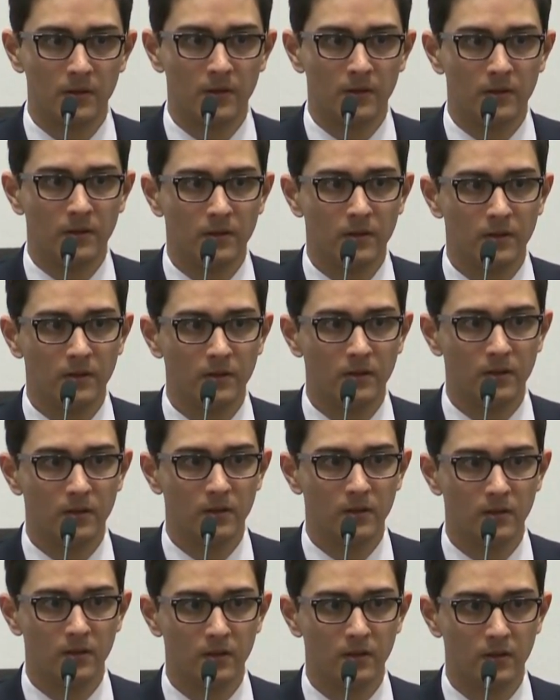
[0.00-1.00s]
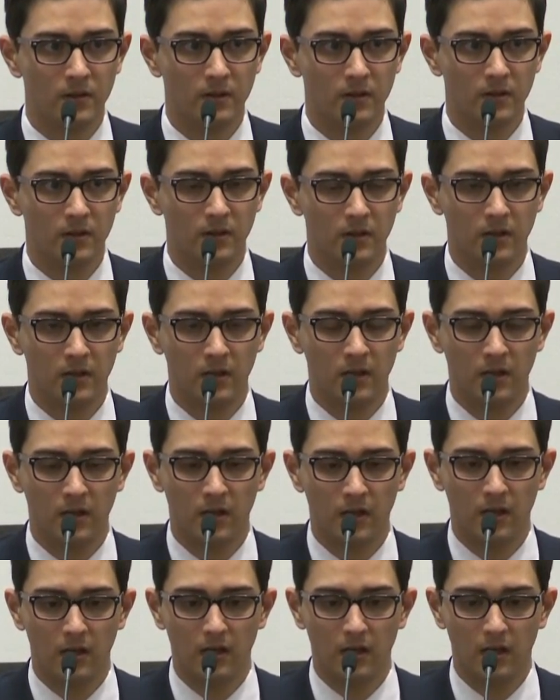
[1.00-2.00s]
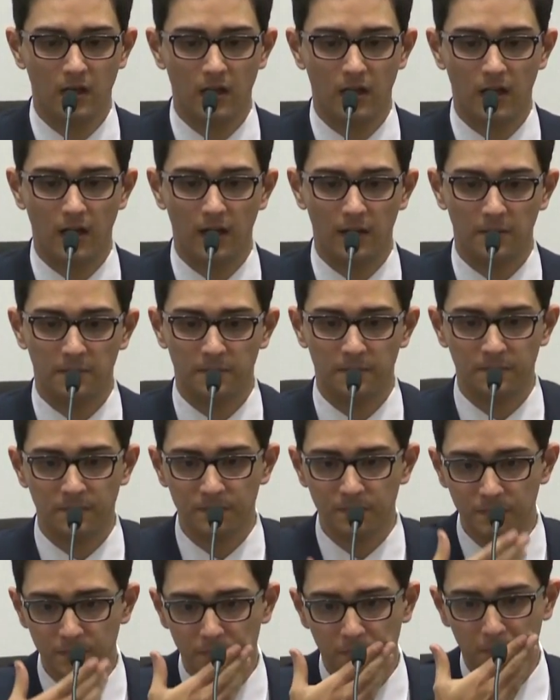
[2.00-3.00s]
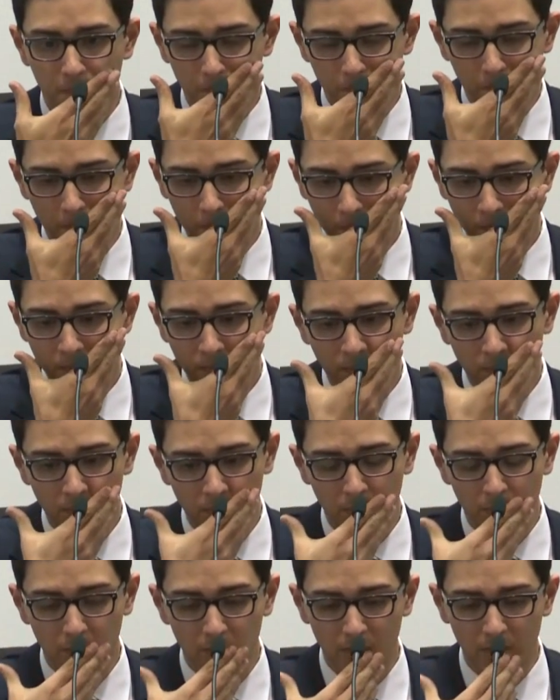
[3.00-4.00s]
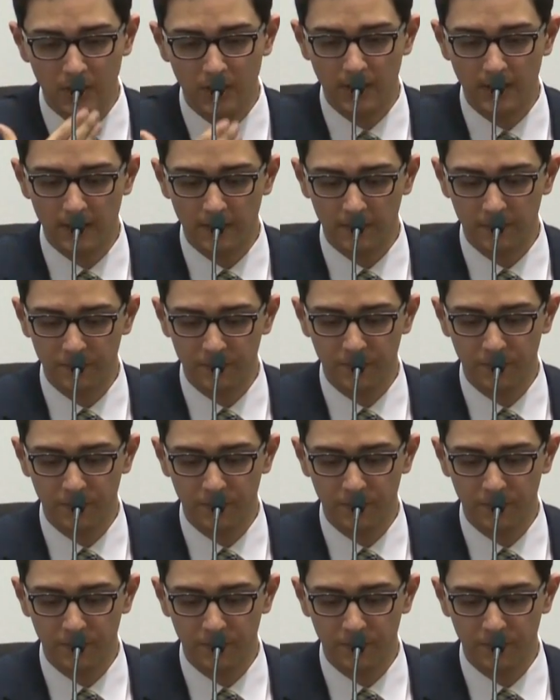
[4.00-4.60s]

What happened when you fired the gun? Yeah.